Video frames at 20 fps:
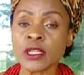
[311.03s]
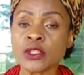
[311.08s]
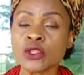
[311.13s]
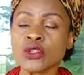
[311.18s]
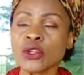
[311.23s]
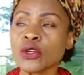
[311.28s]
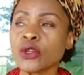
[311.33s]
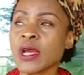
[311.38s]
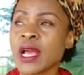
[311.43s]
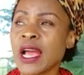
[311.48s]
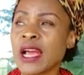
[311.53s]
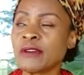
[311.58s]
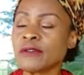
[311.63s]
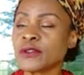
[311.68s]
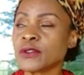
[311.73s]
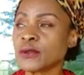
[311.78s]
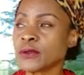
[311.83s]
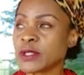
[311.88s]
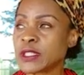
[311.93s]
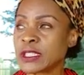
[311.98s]
So you
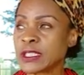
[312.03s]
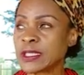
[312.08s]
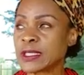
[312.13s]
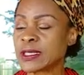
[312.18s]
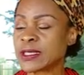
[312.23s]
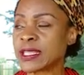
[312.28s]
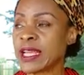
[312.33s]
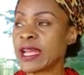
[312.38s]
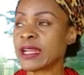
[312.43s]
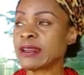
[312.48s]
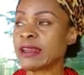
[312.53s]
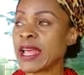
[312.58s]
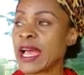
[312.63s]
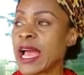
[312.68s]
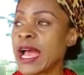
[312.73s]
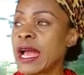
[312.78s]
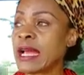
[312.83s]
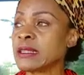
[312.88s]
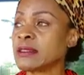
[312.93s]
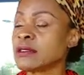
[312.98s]
have to understand
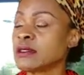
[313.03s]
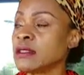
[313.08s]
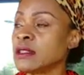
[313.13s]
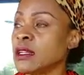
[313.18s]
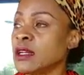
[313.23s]
that,